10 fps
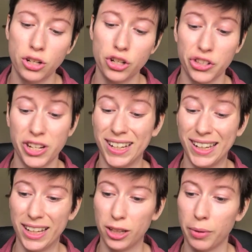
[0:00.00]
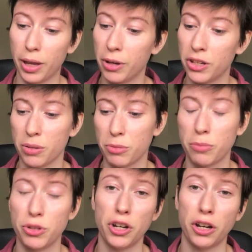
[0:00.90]
just need a little bit, because
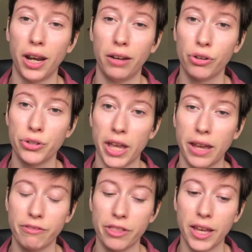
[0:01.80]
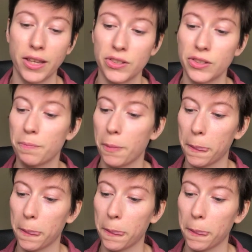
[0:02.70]
sometimes you don't need a full skein for things.